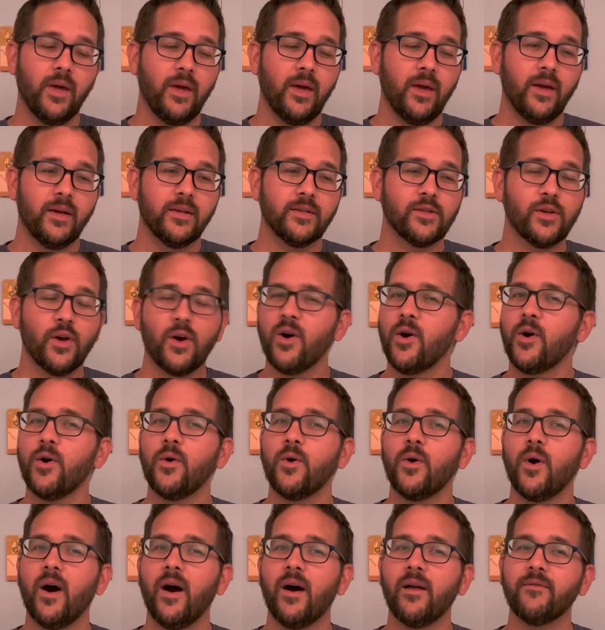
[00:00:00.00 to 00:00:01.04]

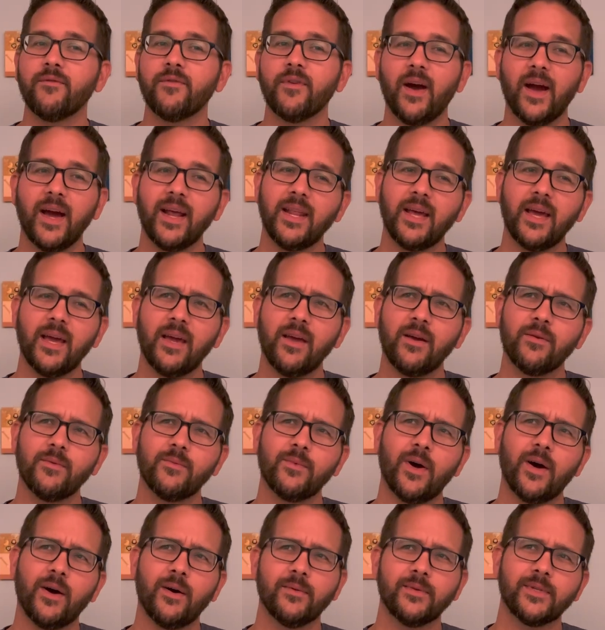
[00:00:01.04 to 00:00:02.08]
So on
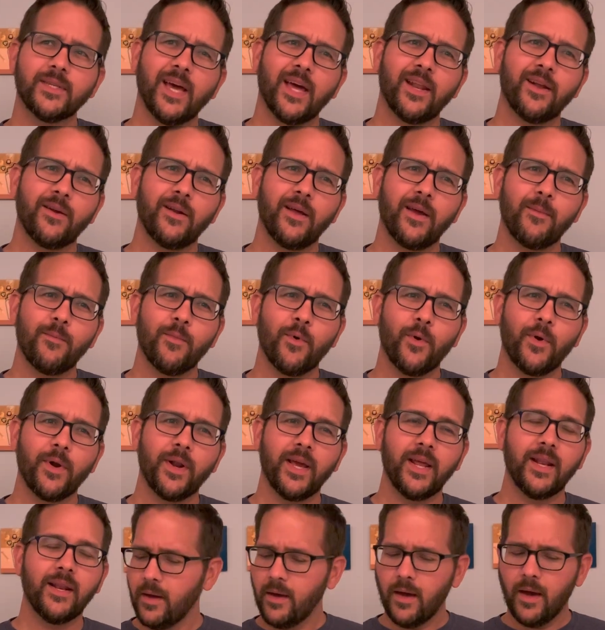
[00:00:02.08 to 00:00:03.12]
Saturday
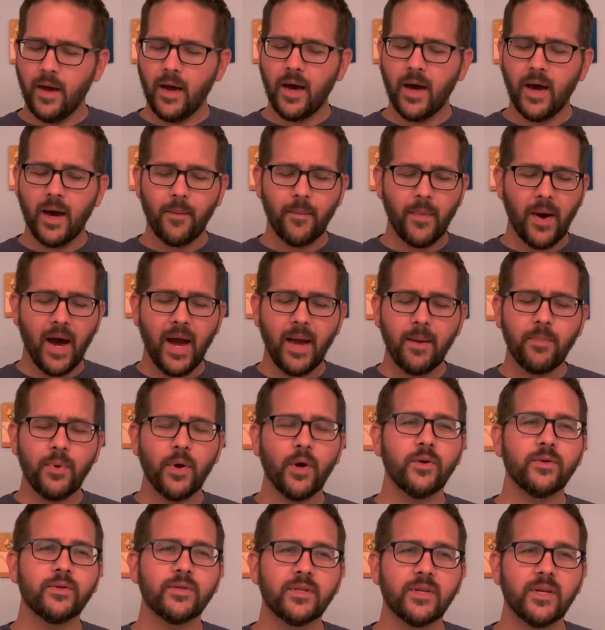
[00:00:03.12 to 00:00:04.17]
morning, I
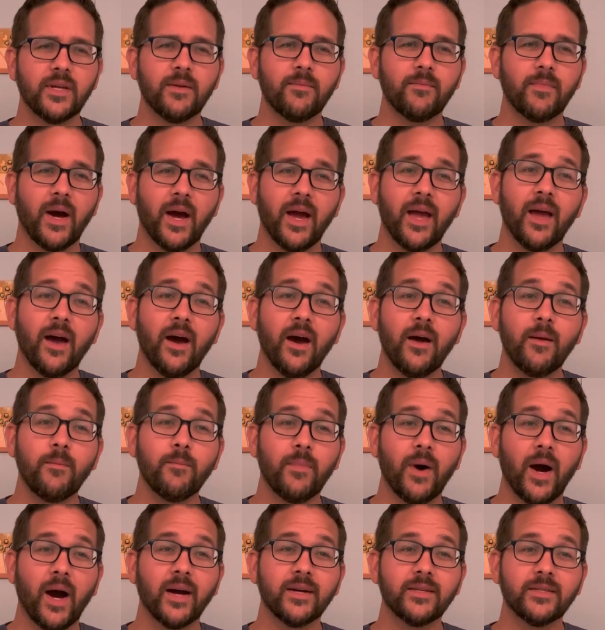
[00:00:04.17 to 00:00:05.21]
posted my
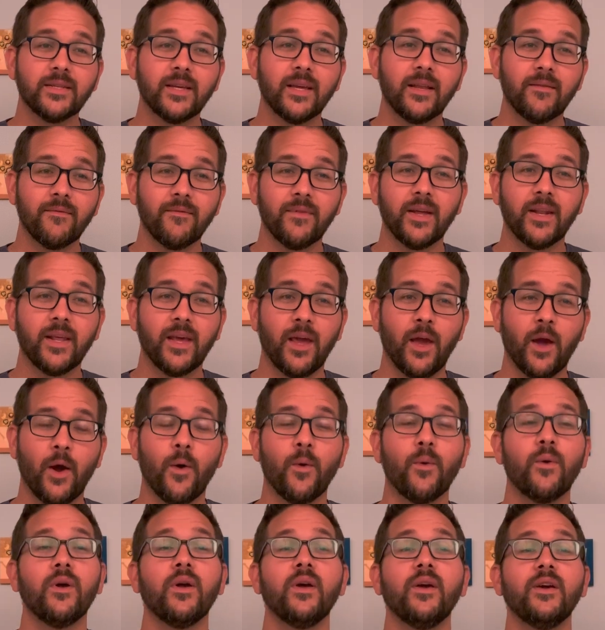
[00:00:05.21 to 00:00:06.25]
unboxing video.